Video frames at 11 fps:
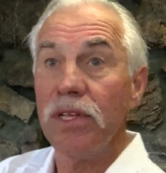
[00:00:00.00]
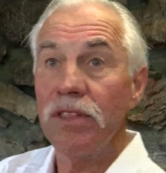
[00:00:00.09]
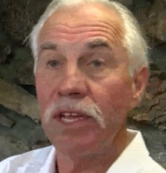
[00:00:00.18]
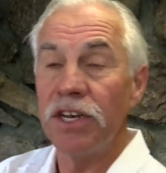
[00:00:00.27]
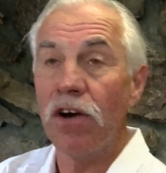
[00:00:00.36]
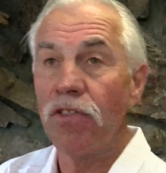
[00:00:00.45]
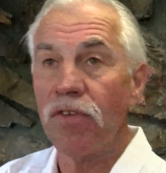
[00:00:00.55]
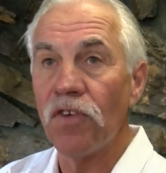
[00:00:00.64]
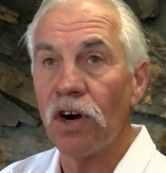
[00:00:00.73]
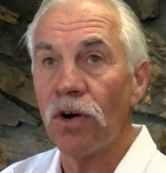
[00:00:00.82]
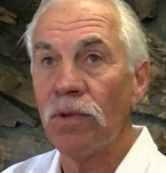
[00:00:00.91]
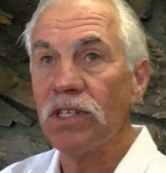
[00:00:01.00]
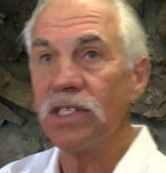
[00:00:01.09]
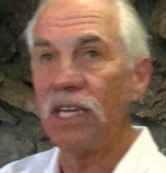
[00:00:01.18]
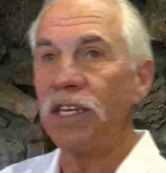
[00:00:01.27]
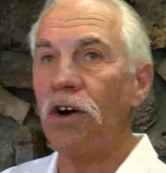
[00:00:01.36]
They know the verbiage.
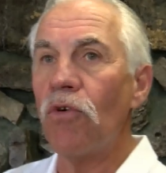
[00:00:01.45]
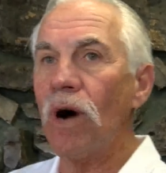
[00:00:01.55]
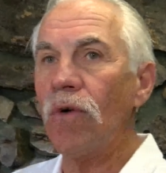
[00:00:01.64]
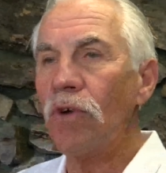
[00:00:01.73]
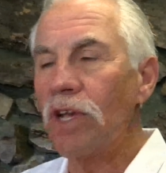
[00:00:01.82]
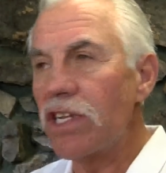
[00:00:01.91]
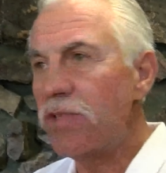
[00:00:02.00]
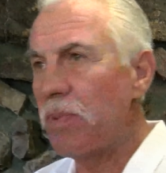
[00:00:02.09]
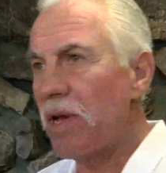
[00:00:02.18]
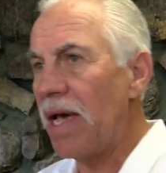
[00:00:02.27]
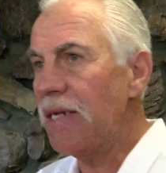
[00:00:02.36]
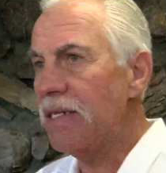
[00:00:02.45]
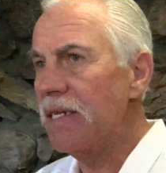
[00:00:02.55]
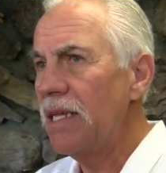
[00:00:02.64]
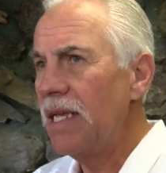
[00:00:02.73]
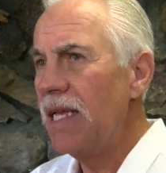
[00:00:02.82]
They know what we expect.
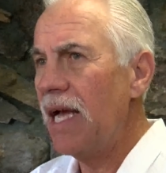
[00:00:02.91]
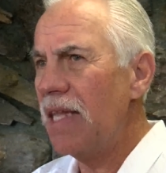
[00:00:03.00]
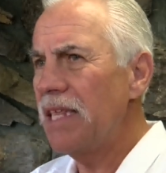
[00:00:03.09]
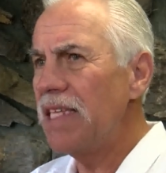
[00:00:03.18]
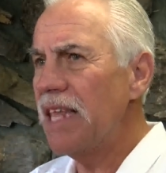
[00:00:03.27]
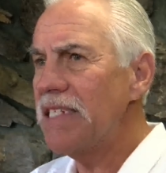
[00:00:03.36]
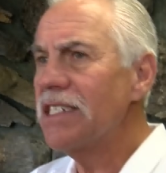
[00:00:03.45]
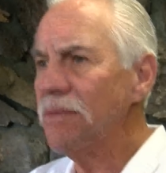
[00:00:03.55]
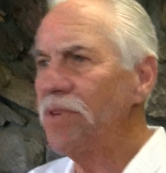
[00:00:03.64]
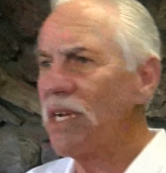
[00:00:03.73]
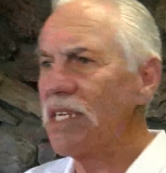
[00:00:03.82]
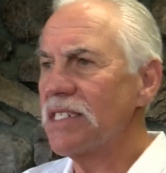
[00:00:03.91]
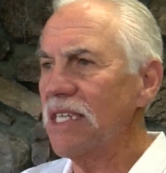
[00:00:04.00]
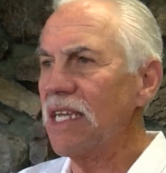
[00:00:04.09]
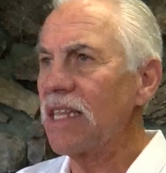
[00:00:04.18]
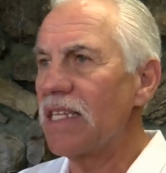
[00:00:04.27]
I think that's the biggest
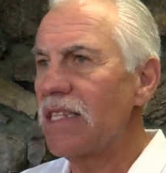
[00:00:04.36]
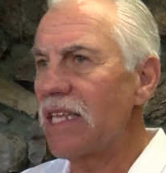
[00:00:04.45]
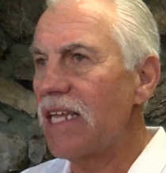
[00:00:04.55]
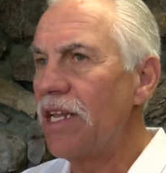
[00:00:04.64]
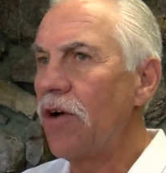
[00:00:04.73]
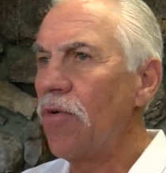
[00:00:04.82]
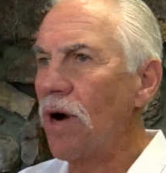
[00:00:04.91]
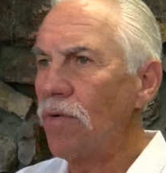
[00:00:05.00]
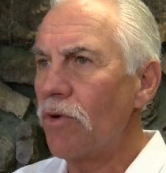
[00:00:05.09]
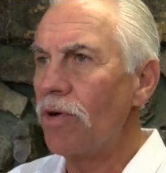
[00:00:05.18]
thing, that they know what